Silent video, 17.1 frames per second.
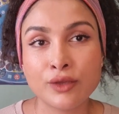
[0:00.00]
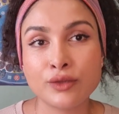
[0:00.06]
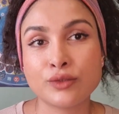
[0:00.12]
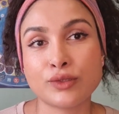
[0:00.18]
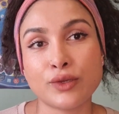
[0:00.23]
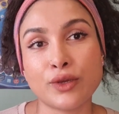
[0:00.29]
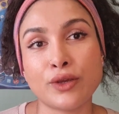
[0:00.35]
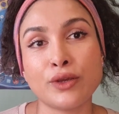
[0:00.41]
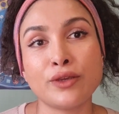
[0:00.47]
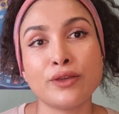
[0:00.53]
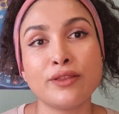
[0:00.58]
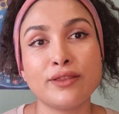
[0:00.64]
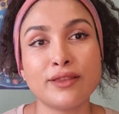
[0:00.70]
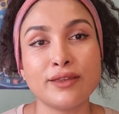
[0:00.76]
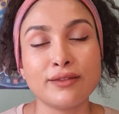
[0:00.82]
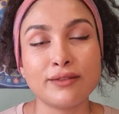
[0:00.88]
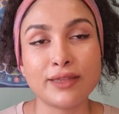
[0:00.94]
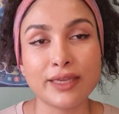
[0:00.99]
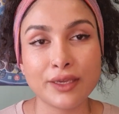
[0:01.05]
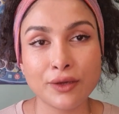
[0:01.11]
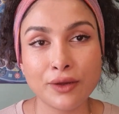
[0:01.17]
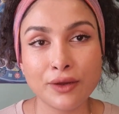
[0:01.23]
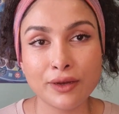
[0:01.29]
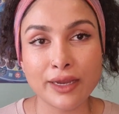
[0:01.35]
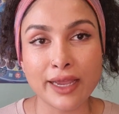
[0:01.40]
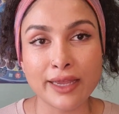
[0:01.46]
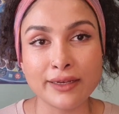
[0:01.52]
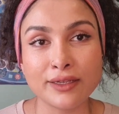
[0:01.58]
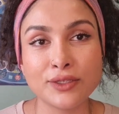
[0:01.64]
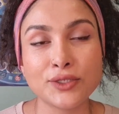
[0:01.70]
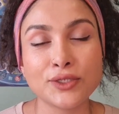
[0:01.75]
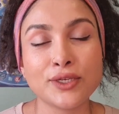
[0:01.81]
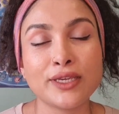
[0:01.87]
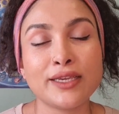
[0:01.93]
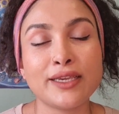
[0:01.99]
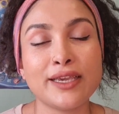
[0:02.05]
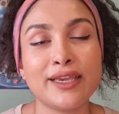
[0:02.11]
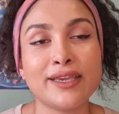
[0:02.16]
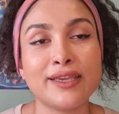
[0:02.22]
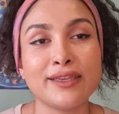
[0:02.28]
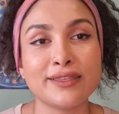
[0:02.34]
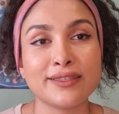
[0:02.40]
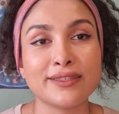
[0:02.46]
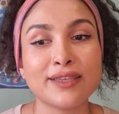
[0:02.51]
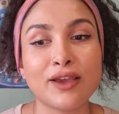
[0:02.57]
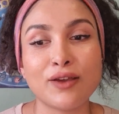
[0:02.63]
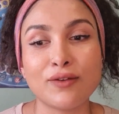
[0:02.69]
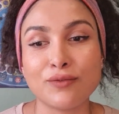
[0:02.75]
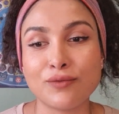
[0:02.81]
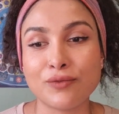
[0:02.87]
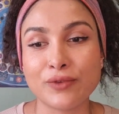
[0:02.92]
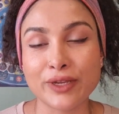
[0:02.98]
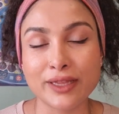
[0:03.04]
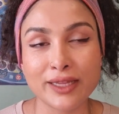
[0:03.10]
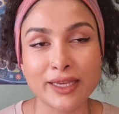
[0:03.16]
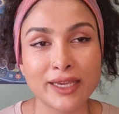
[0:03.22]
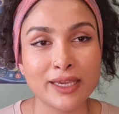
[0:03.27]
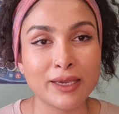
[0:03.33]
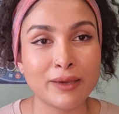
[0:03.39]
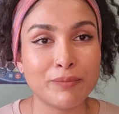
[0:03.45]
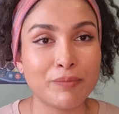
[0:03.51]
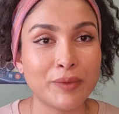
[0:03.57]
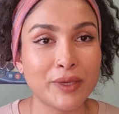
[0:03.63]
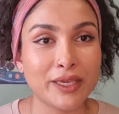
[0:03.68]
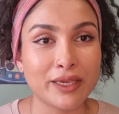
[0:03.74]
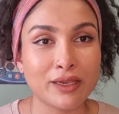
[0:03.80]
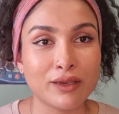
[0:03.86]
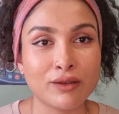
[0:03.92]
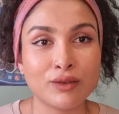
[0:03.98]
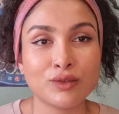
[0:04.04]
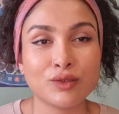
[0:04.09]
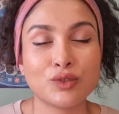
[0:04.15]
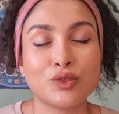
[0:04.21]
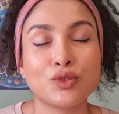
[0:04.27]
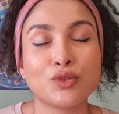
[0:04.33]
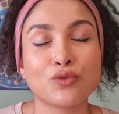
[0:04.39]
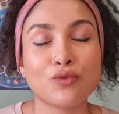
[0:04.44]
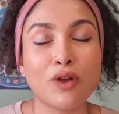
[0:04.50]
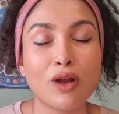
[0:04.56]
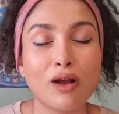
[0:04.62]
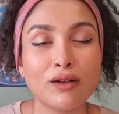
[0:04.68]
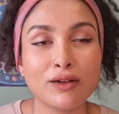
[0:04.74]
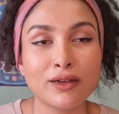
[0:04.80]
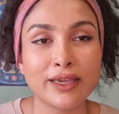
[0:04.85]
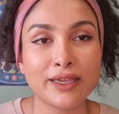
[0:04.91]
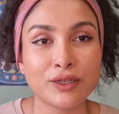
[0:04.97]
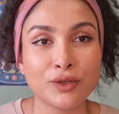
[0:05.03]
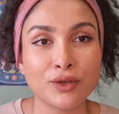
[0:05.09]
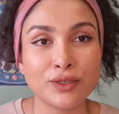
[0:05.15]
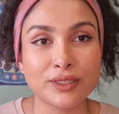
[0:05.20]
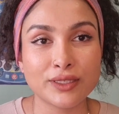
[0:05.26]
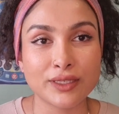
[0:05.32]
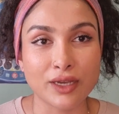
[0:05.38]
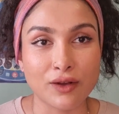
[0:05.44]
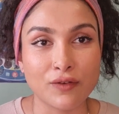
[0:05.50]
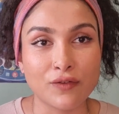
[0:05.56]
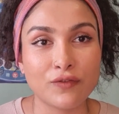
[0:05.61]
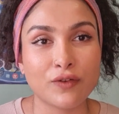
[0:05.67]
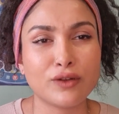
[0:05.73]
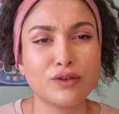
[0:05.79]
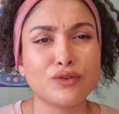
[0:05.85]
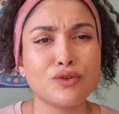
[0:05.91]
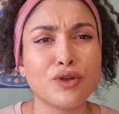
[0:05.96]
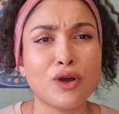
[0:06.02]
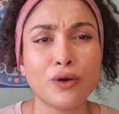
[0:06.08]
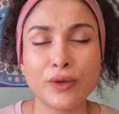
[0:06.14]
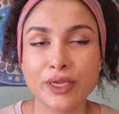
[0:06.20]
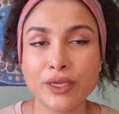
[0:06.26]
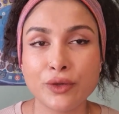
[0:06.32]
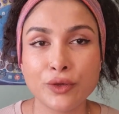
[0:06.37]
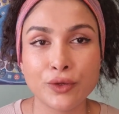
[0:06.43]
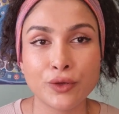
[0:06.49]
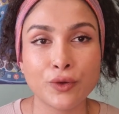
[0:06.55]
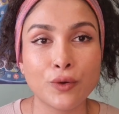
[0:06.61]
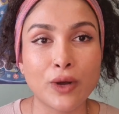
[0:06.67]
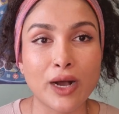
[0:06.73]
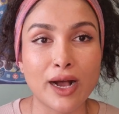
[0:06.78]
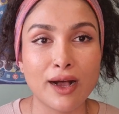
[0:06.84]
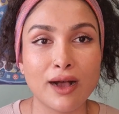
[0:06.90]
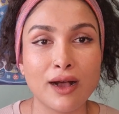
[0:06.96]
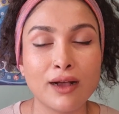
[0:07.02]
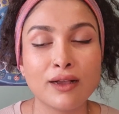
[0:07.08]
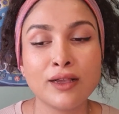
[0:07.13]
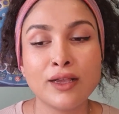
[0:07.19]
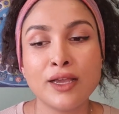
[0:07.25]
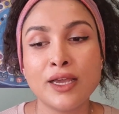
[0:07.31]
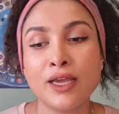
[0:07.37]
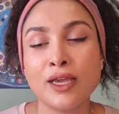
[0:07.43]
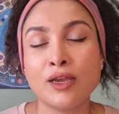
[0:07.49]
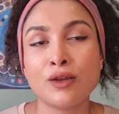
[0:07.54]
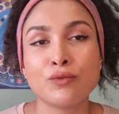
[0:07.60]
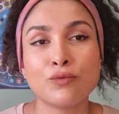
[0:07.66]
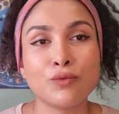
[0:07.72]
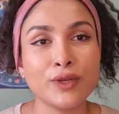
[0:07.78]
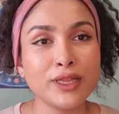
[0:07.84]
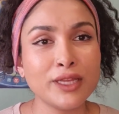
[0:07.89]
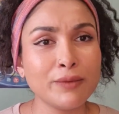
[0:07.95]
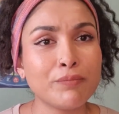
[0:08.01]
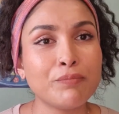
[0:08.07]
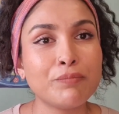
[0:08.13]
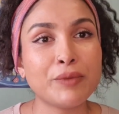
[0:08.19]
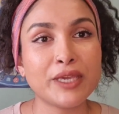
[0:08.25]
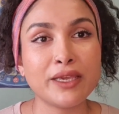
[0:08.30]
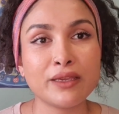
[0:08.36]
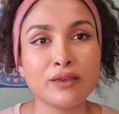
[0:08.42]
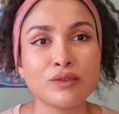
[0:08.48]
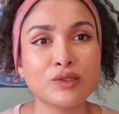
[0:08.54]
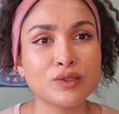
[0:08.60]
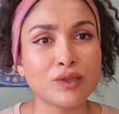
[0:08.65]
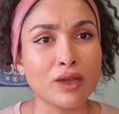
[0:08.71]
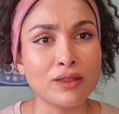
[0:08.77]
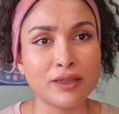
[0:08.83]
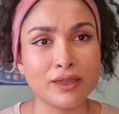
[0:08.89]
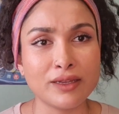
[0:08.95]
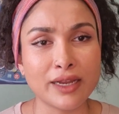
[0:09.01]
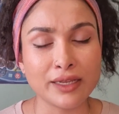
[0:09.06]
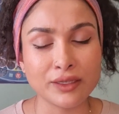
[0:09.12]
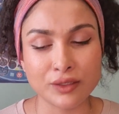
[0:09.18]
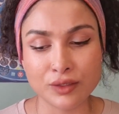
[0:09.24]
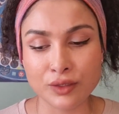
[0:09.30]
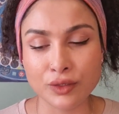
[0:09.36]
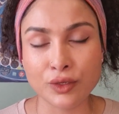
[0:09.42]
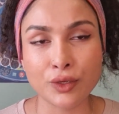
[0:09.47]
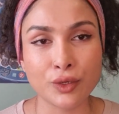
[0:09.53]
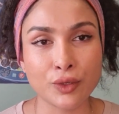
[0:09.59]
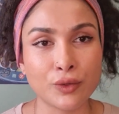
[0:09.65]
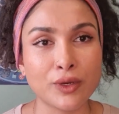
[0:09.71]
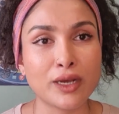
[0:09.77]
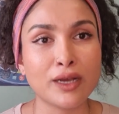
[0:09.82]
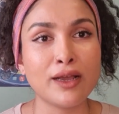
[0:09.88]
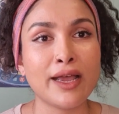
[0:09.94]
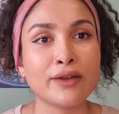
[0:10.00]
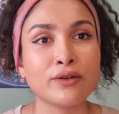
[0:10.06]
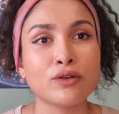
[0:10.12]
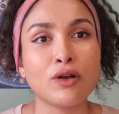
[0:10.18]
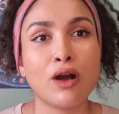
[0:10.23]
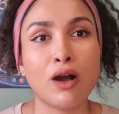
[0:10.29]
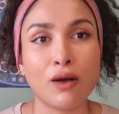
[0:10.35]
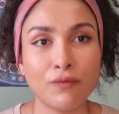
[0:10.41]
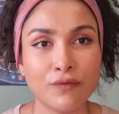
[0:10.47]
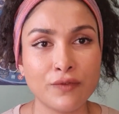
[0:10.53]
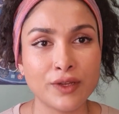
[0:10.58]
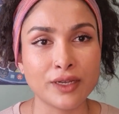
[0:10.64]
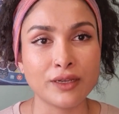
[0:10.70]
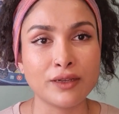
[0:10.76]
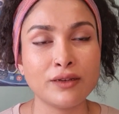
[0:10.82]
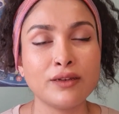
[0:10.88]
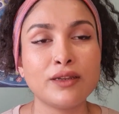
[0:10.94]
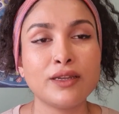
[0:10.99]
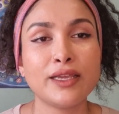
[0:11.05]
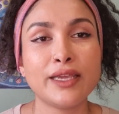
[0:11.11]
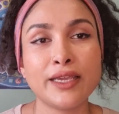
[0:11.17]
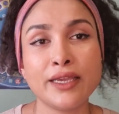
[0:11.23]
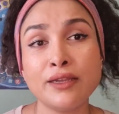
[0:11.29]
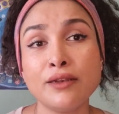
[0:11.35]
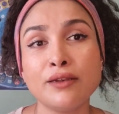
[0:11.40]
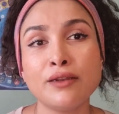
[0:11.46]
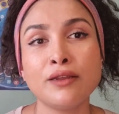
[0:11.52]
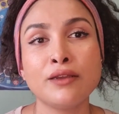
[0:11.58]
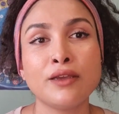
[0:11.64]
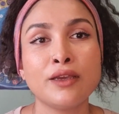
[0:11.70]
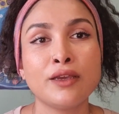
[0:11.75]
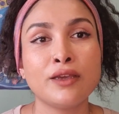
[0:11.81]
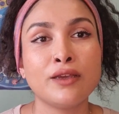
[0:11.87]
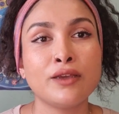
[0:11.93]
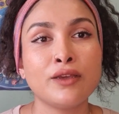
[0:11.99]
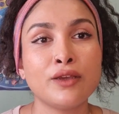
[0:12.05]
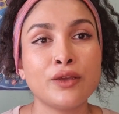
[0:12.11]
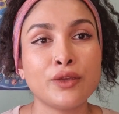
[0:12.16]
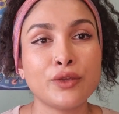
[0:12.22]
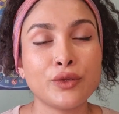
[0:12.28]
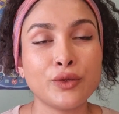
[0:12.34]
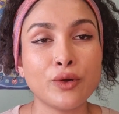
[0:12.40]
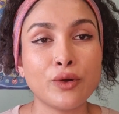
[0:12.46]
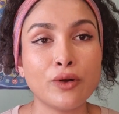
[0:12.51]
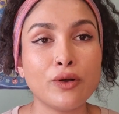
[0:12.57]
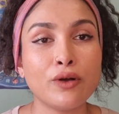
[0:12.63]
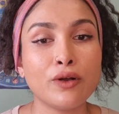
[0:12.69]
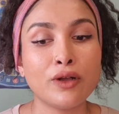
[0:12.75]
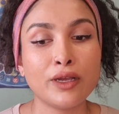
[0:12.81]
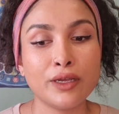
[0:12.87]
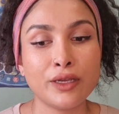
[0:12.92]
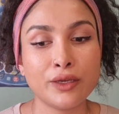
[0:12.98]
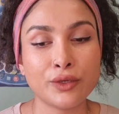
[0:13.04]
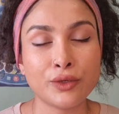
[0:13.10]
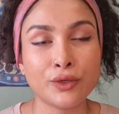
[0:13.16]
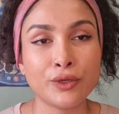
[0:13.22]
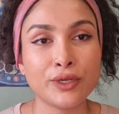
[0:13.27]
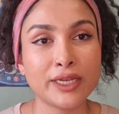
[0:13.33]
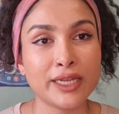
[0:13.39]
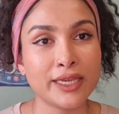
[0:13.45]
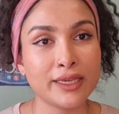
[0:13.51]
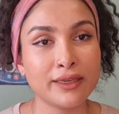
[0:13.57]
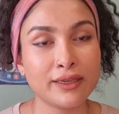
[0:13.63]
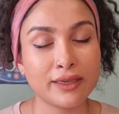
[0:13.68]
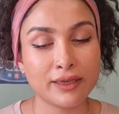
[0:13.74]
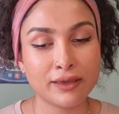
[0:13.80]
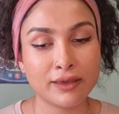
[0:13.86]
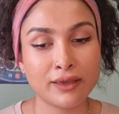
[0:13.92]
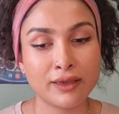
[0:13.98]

So the Leo energy is really being strong in yourself, knowing who you are, really being solid and secure and confident in your unique